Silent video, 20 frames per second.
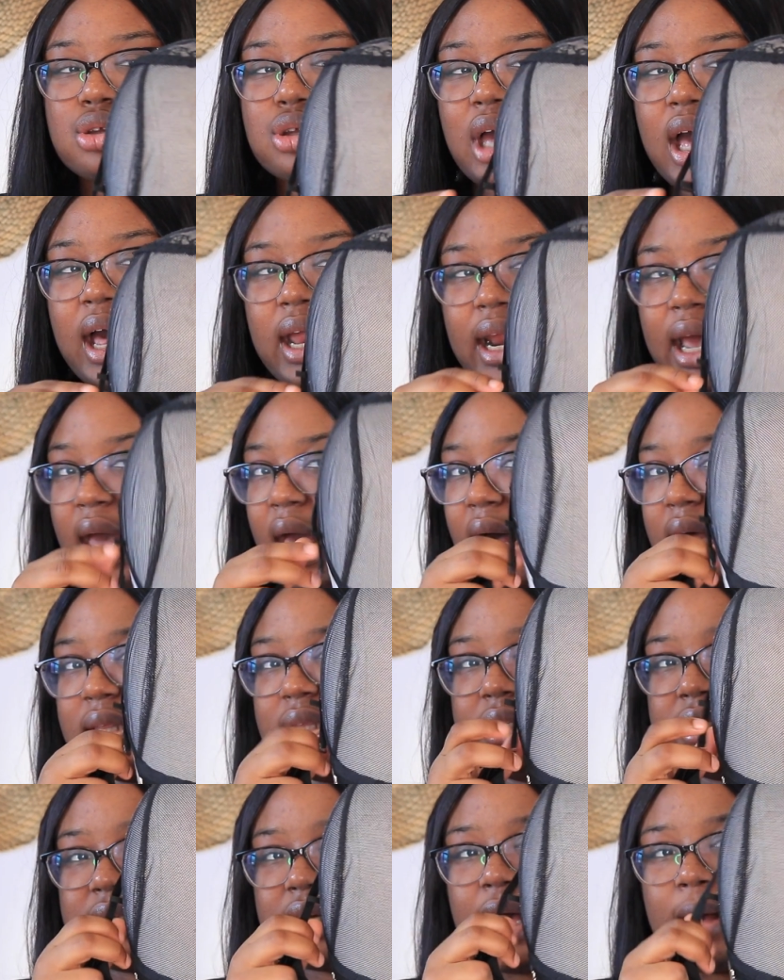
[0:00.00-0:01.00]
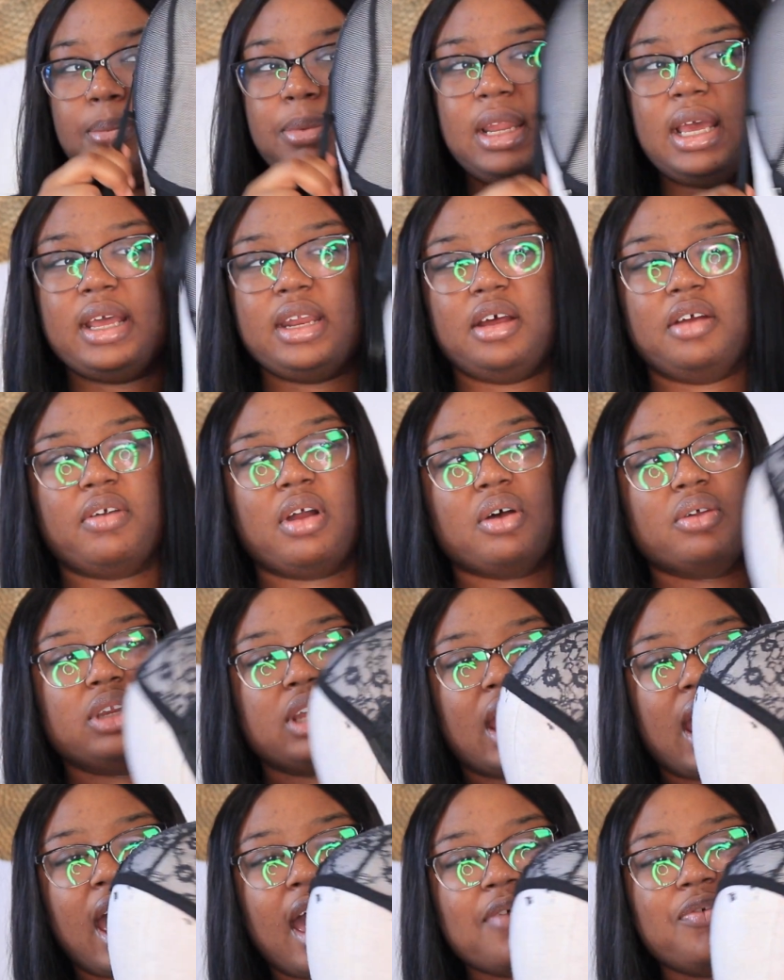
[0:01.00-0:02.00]
and I had this cap lying around.
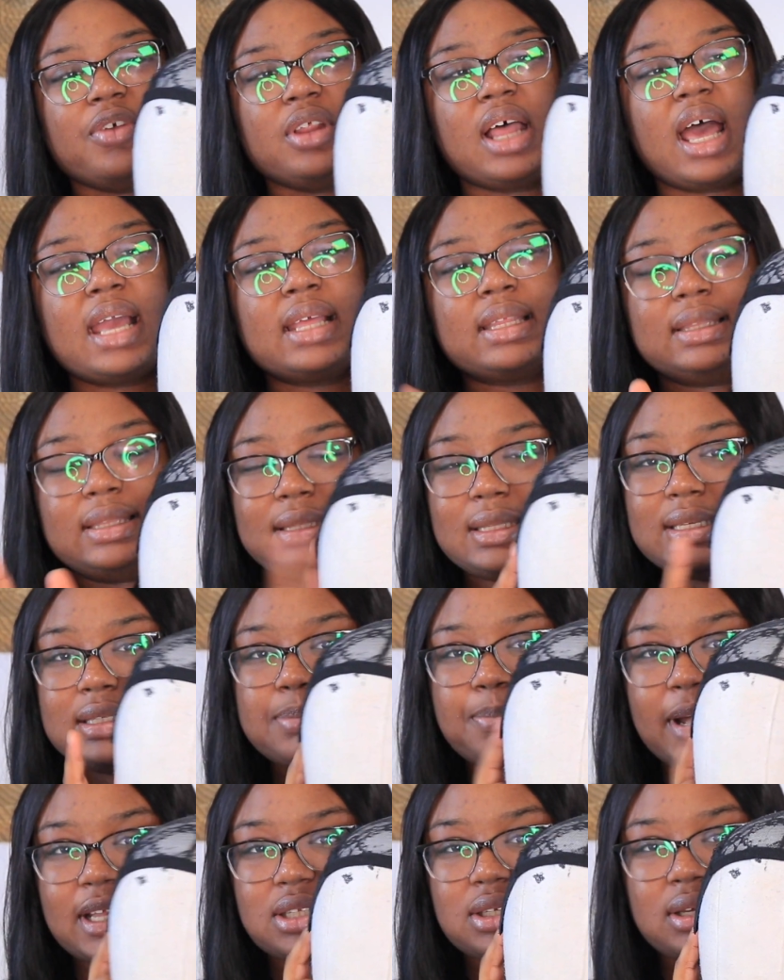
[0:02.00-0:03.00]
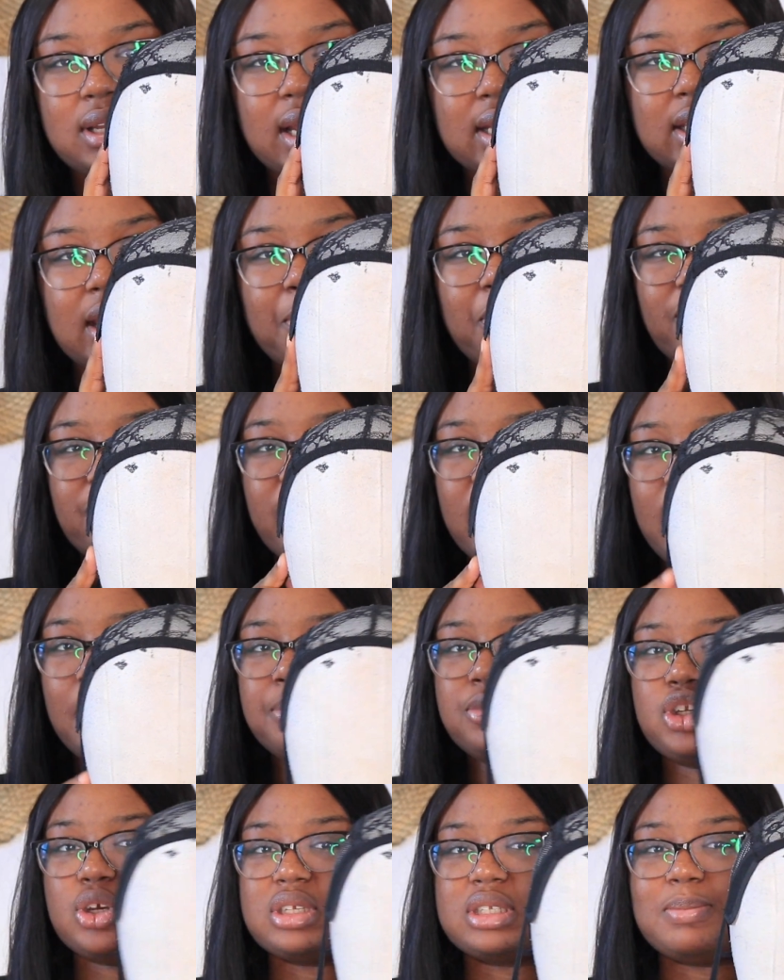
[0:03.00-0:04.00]
I feel like this particular type of
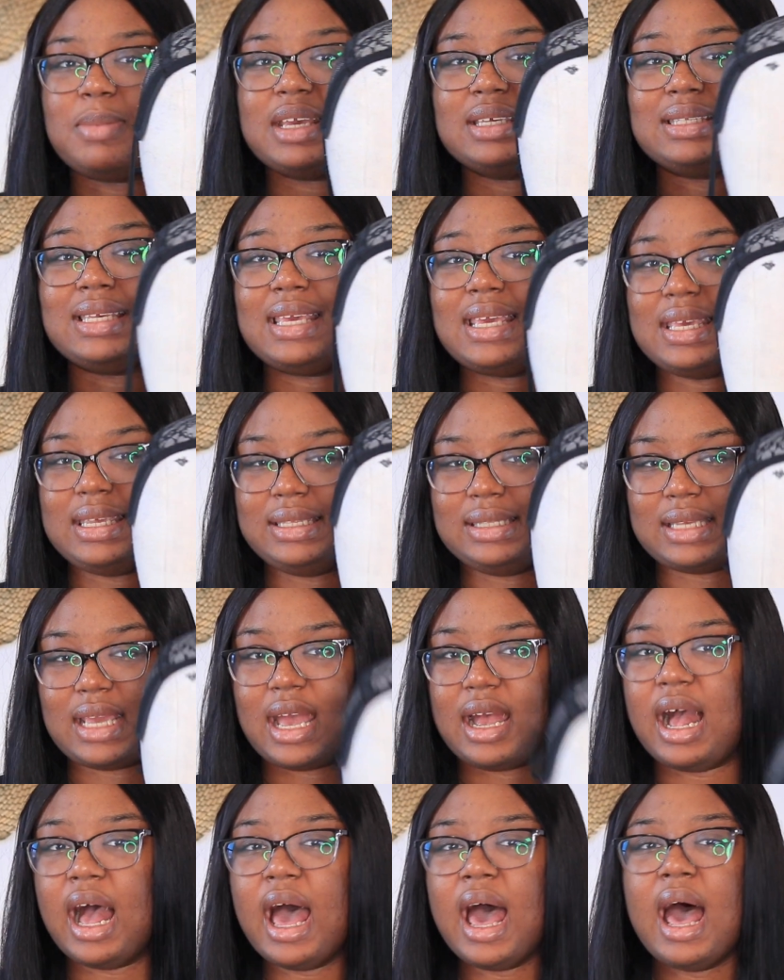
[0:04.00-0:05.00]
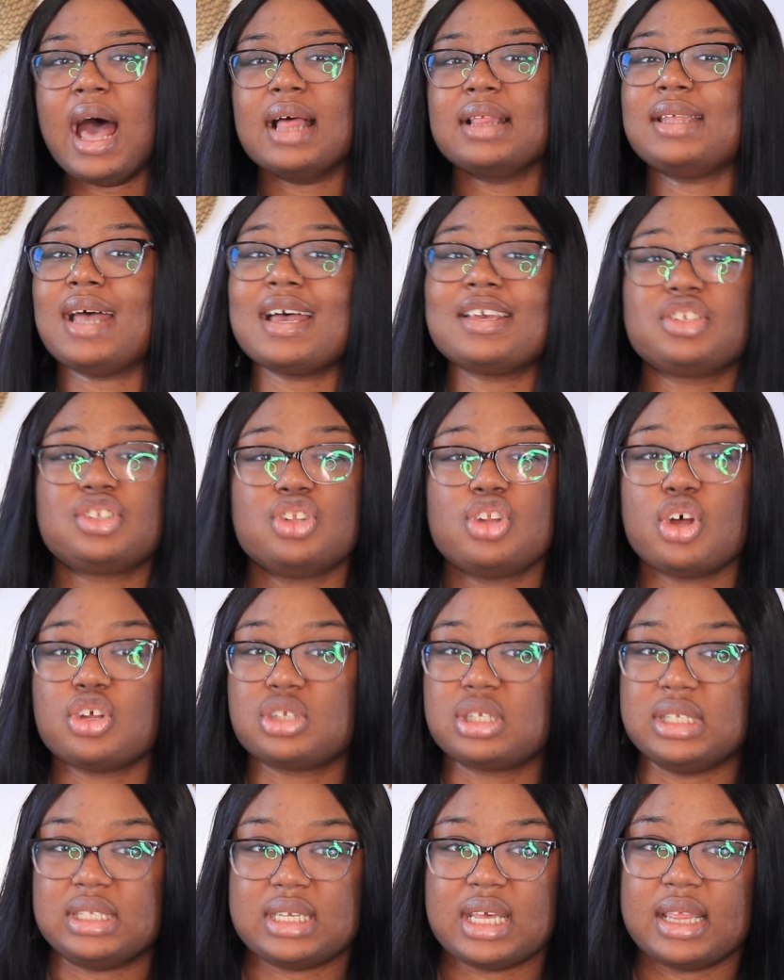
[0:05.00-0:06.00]
cap just makes it easier. That's not
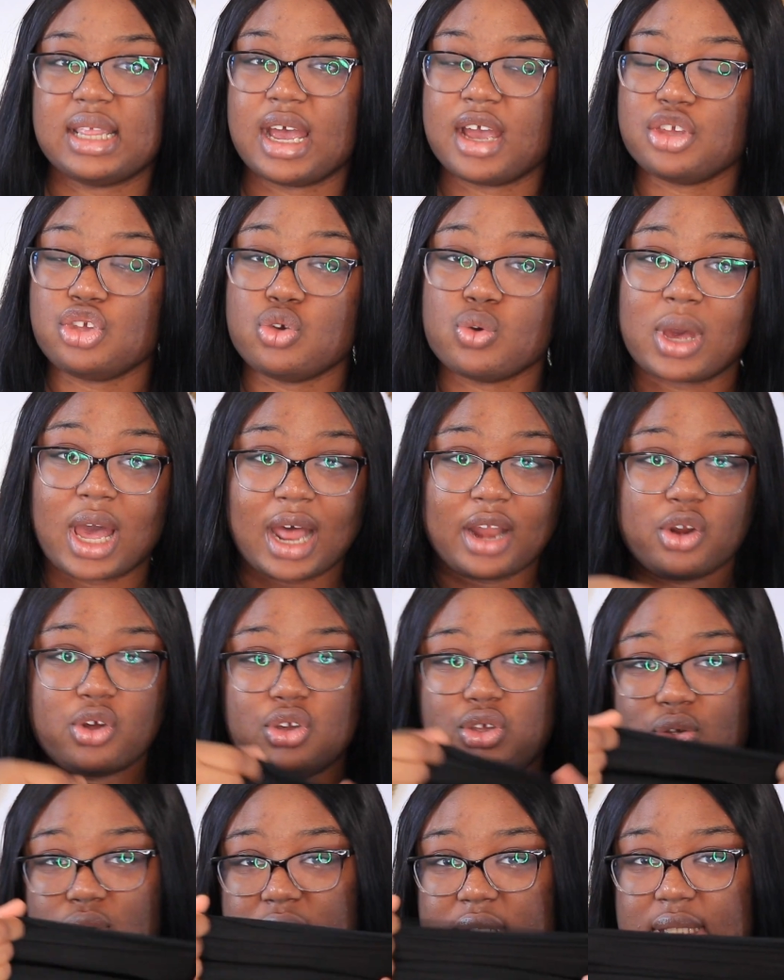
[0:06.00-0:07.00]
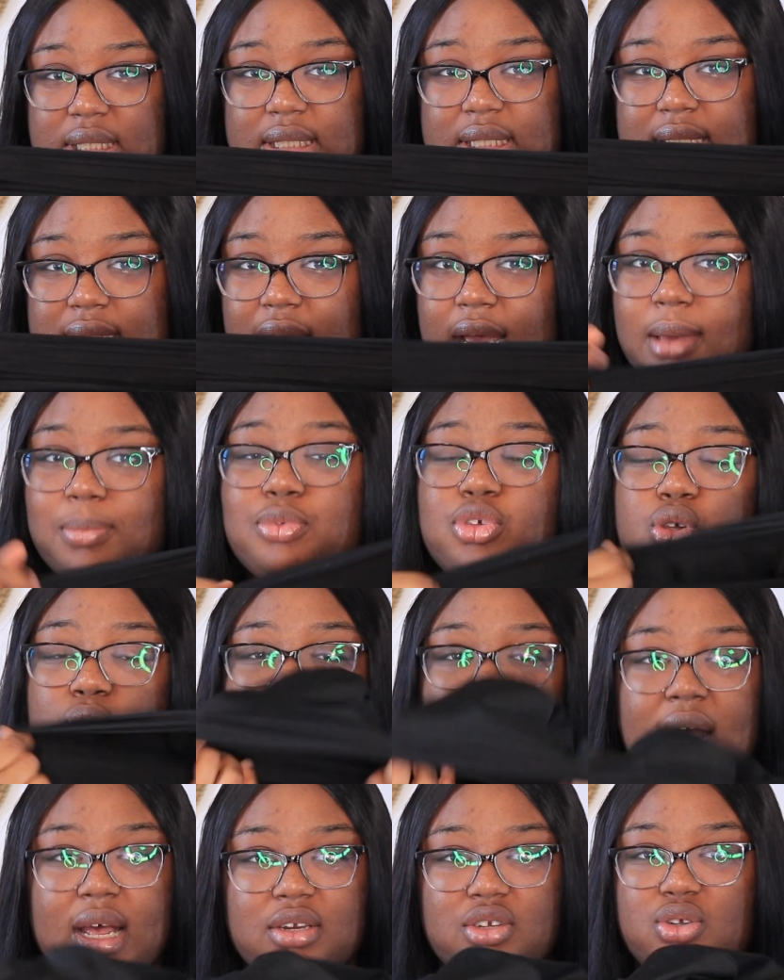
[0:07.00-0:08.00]
to say that you cannot use this type. You
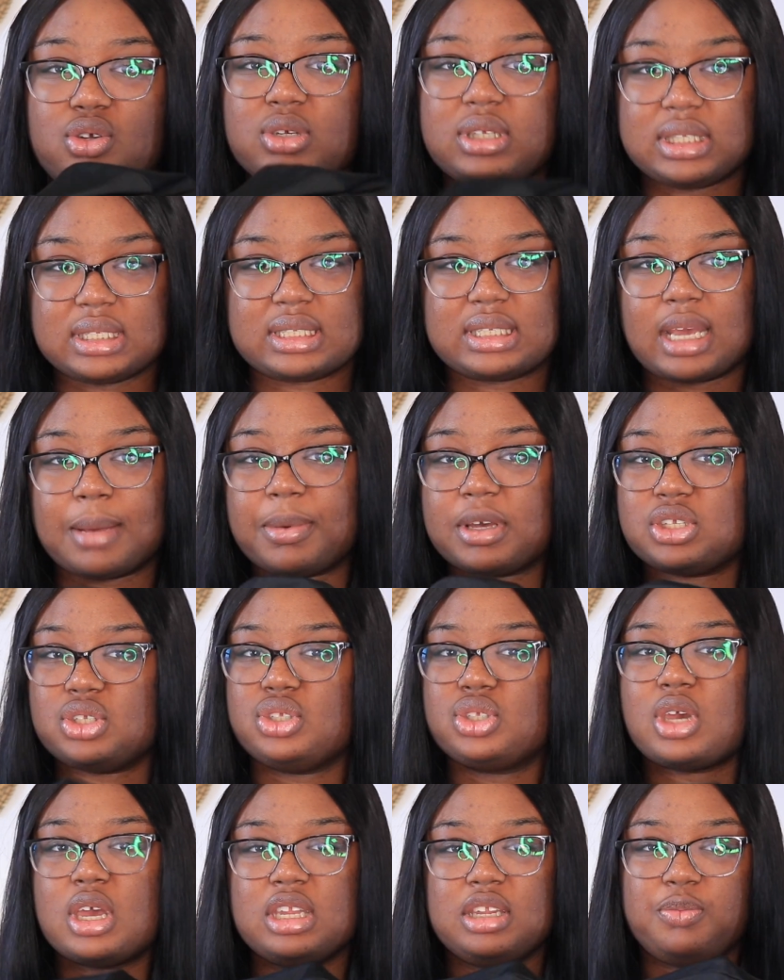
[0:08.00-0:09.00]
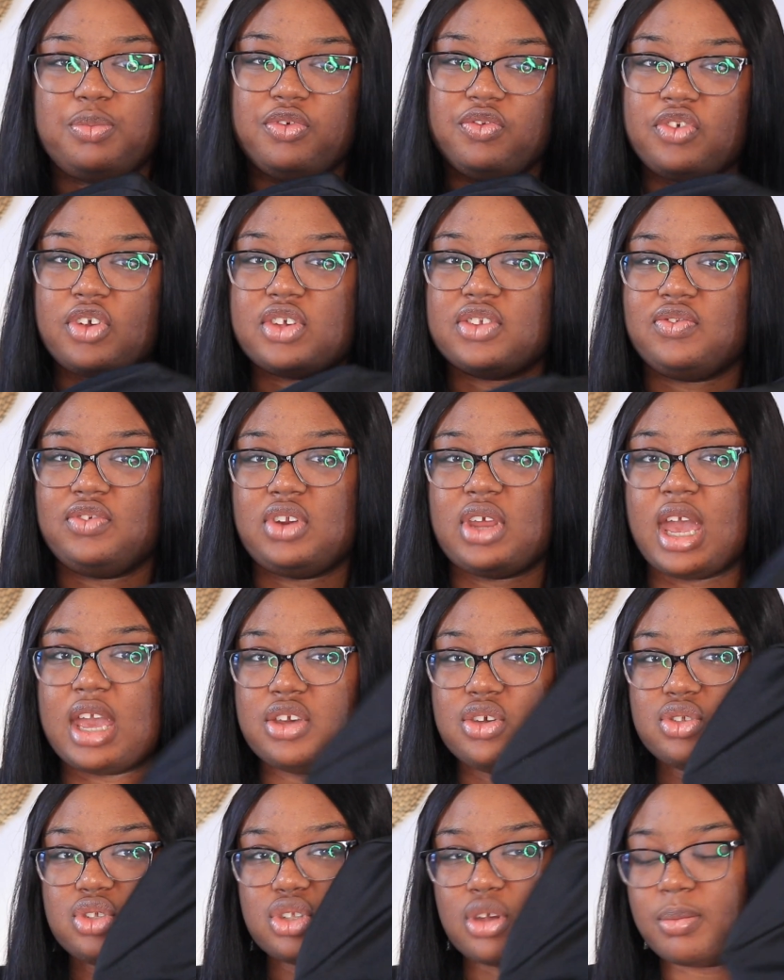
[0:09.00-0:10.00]
can use this type. As you saw in the previous video, I
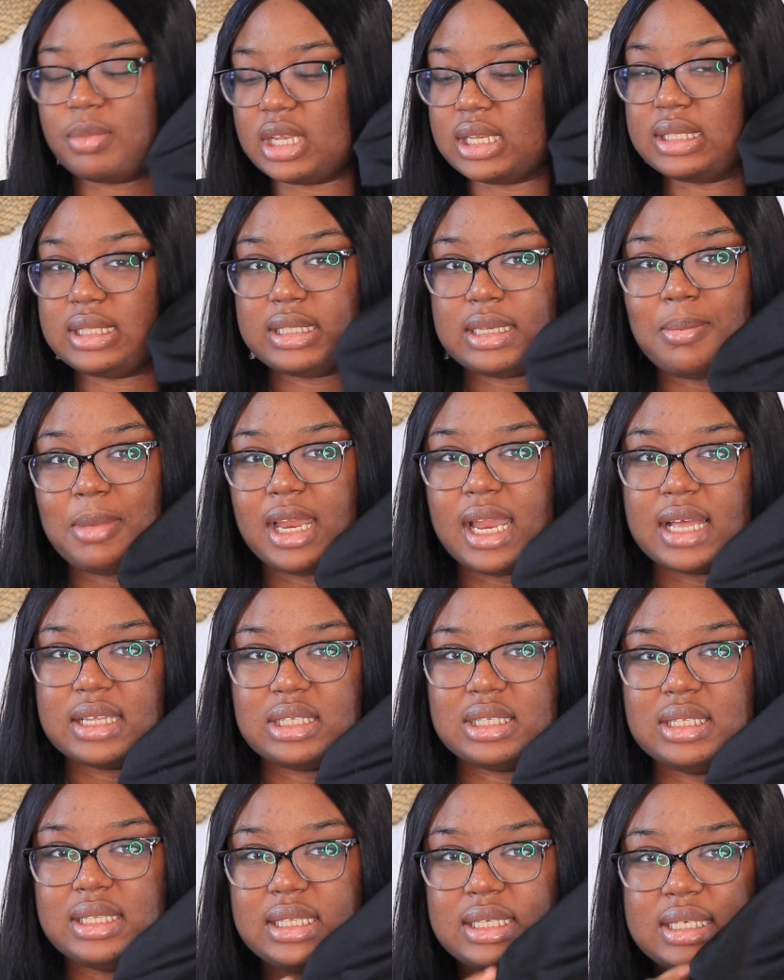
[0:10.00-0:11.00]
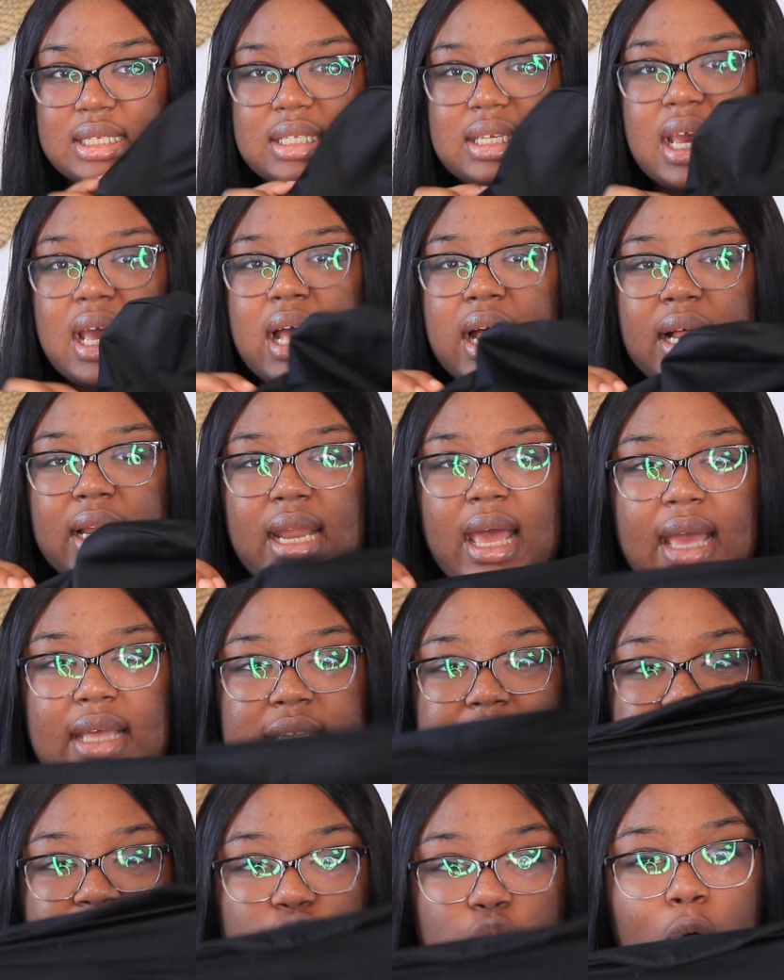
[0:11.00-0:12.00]
used something similar to this, like
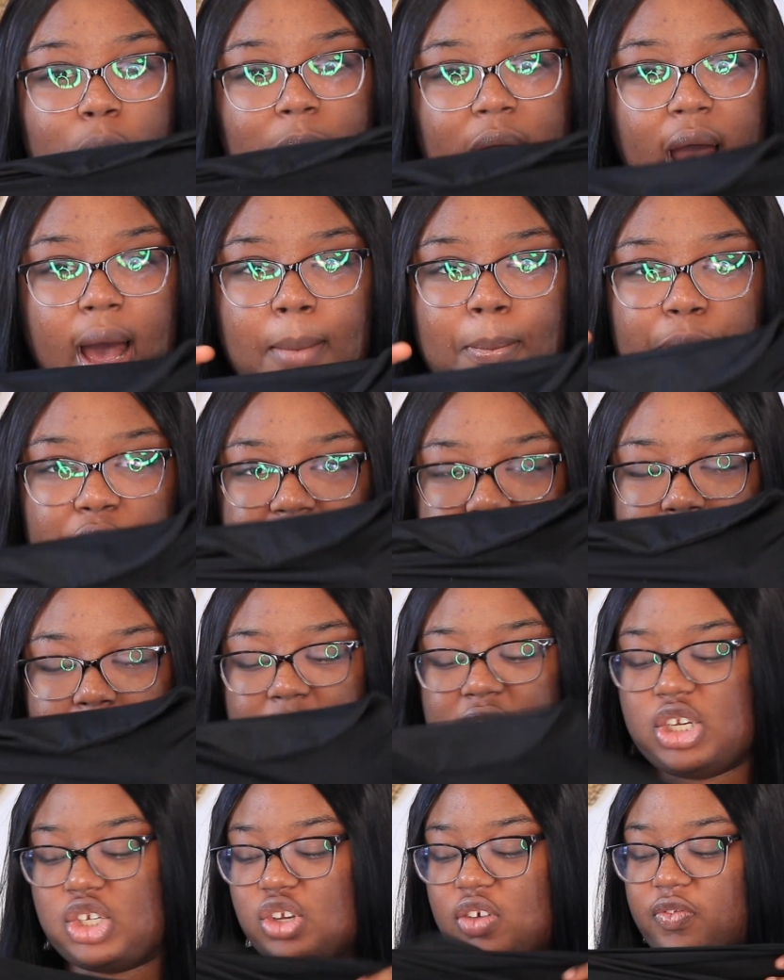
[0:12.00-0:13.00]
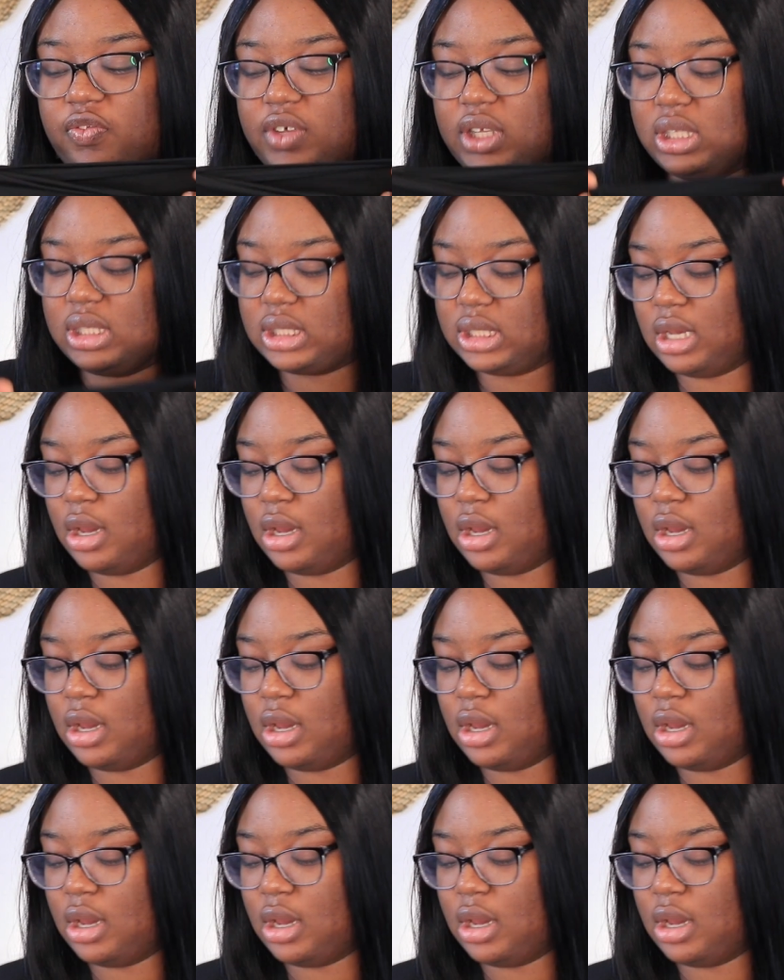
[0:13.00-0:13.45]
the dome cap but the mesh of it.